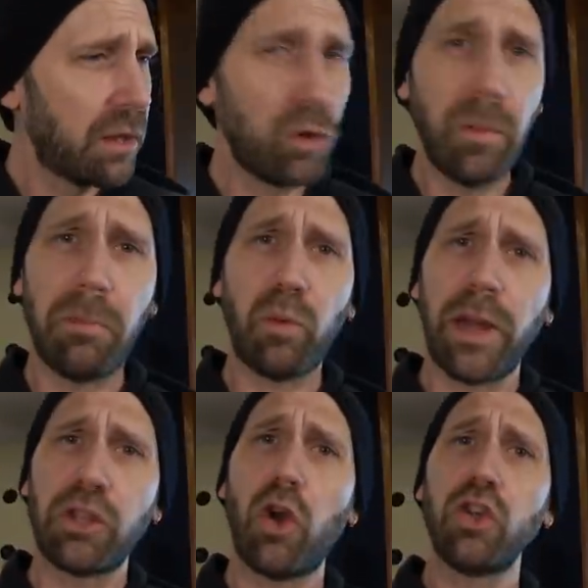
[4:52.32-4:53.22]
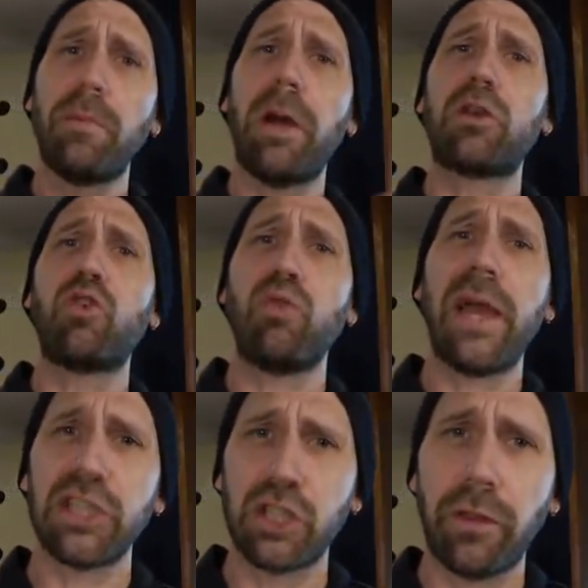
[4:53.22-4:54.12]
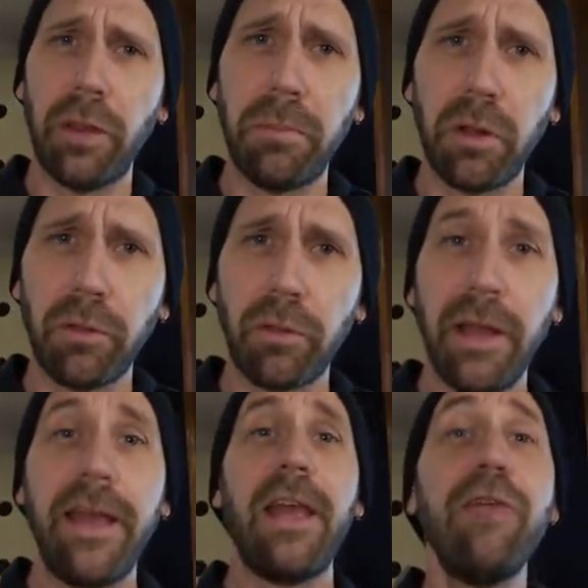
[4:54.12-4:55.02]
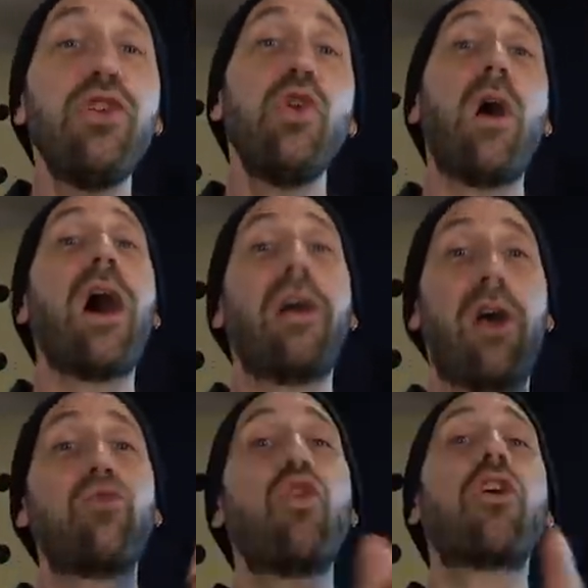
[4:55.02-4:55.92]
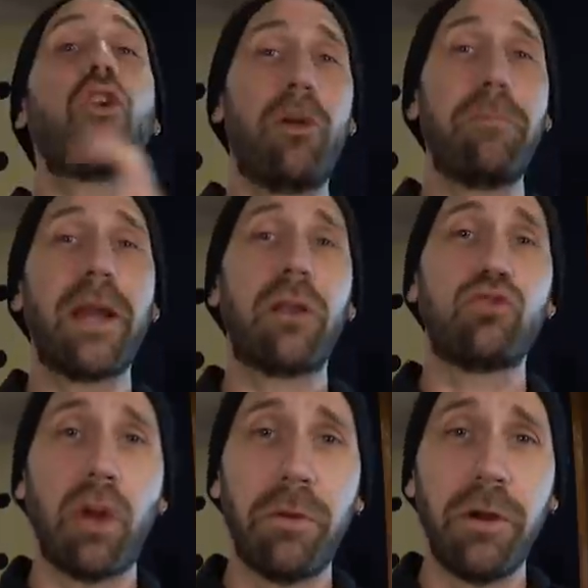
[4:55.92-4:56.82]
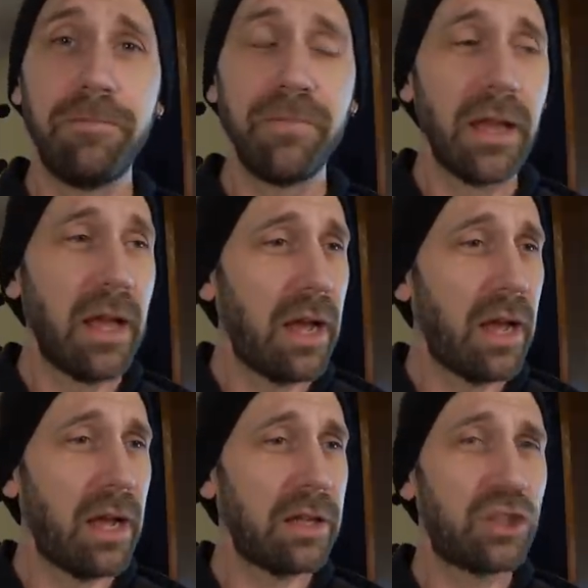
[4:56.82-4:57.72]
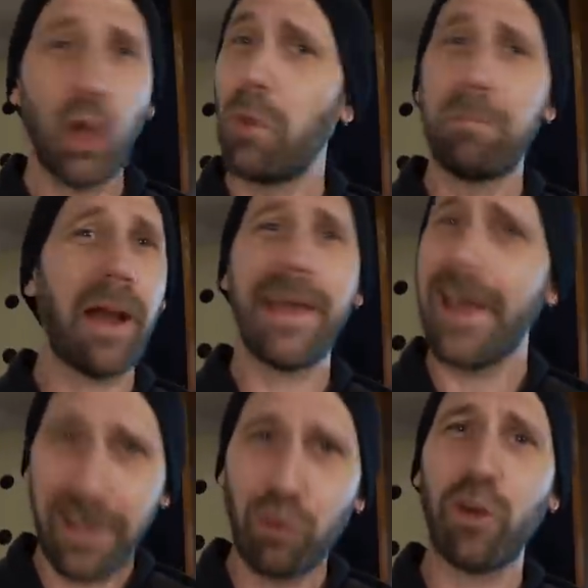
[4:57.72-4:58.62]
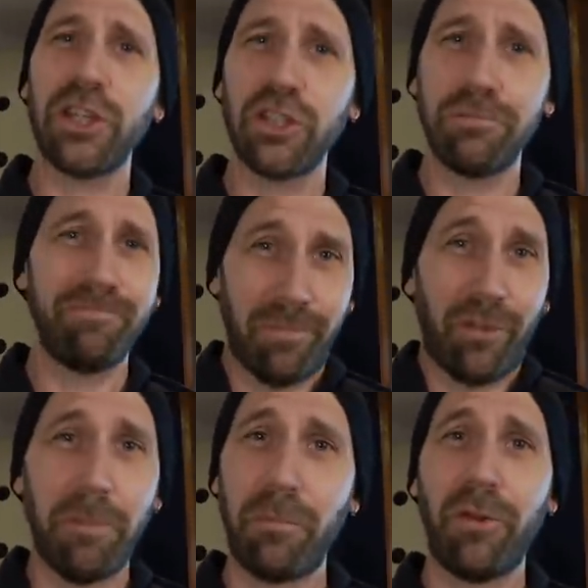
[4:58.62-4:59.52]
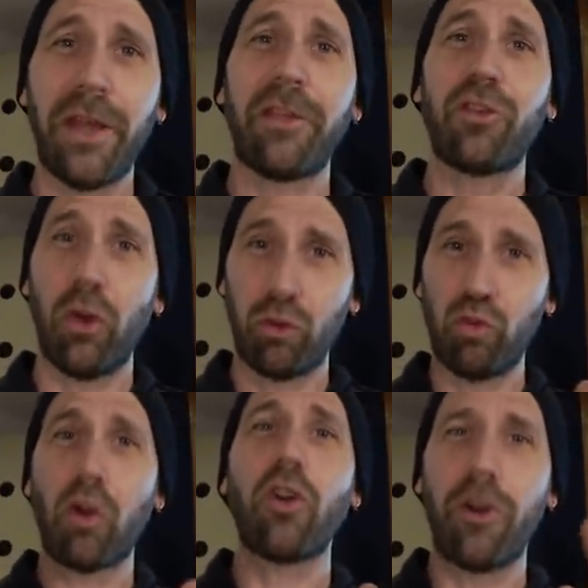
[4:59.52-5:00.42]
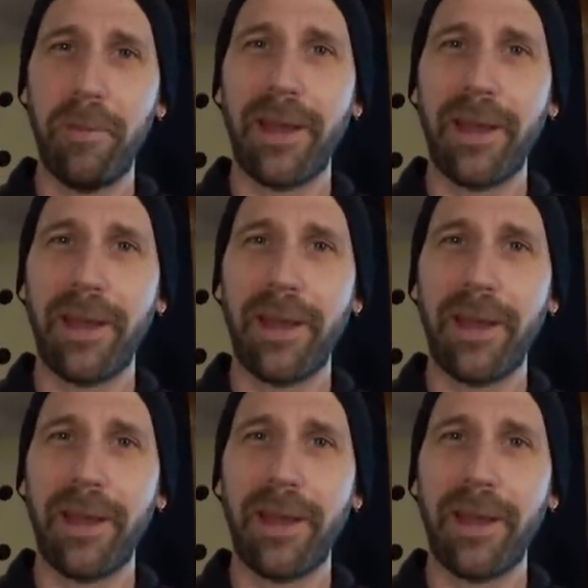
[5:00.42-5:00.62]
You remember what I told you about crash cymbals? If you are a rock or metal drummer, don't buy any crash cymbal that is called rock or